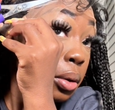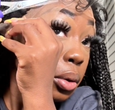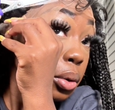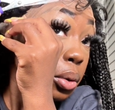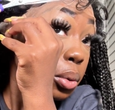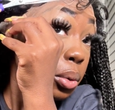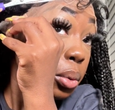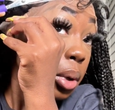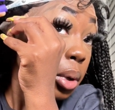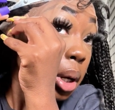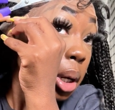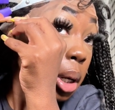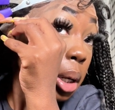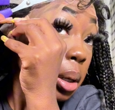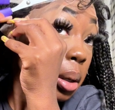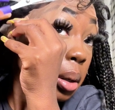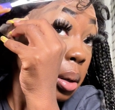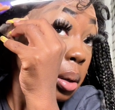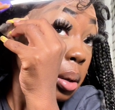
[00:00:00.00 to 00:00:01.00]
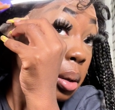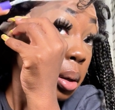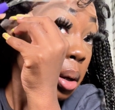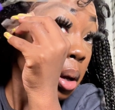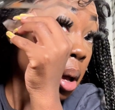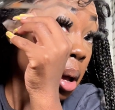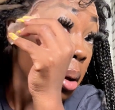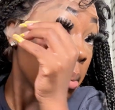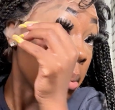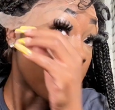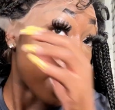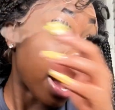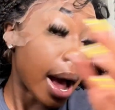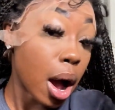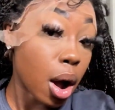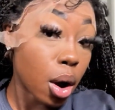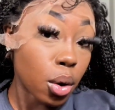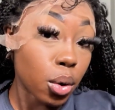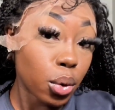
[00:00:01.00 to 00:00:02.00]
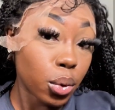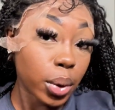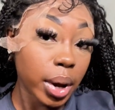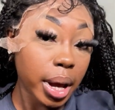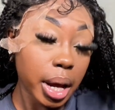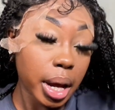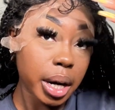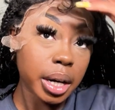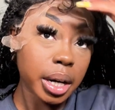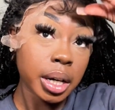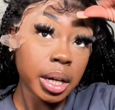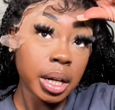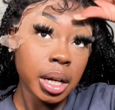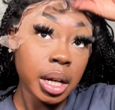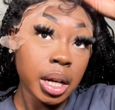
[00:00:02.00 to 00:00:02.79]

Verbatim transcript: doing my own hair